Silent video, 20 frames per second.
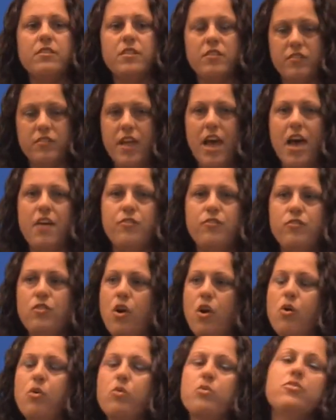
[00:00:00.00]
The staff
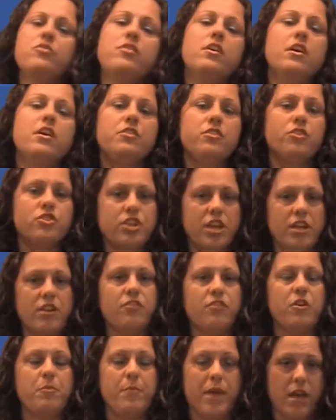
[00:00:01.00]
knows their chain
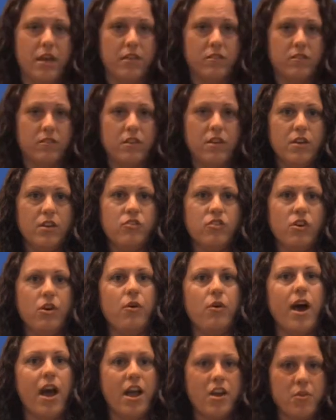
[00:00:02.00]
of command.
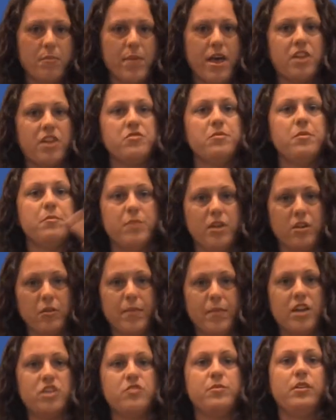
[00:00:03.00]
So higher management,
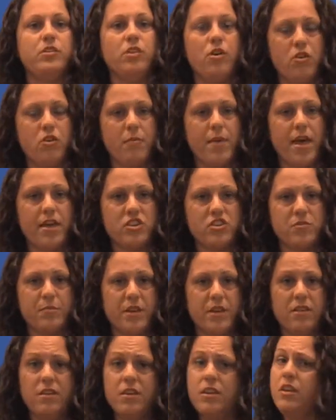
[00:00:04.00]
middle management, lower
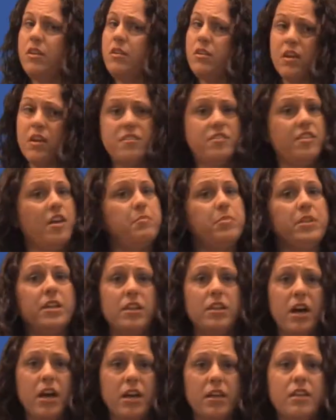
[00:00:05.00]
management,
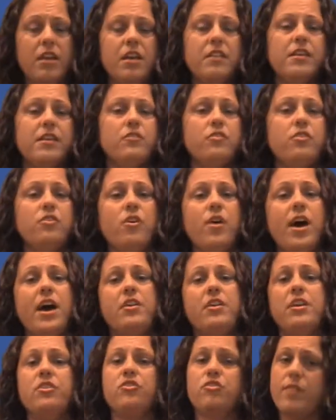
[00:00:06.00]
assembly line. They have to know
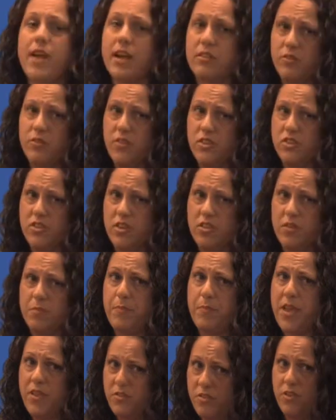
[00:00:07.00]
how to interact with each other
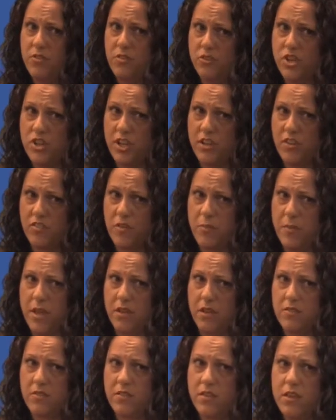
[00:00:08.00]
based on their chain of
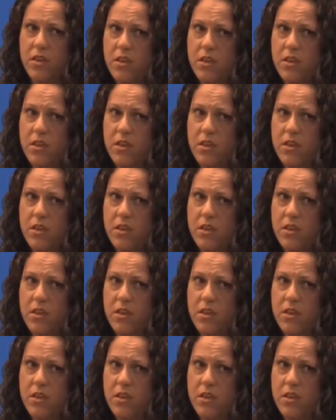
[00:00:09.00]
command